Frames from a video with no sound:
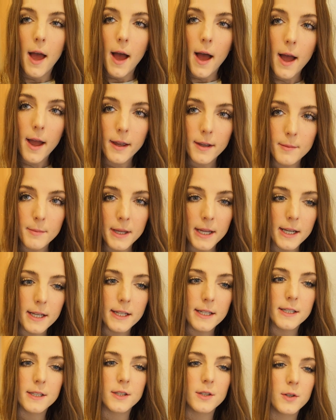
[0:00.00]
I am
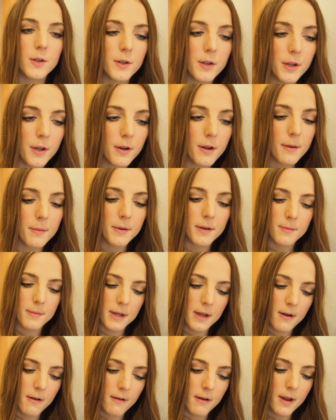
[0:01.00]
heading into Tokyo. I'm gonna
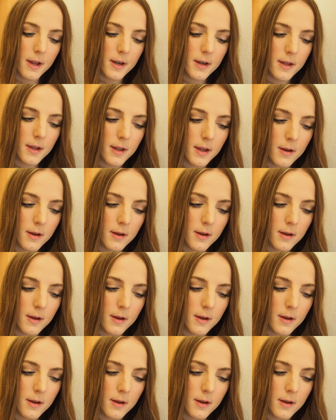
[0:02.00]
meet Ariana,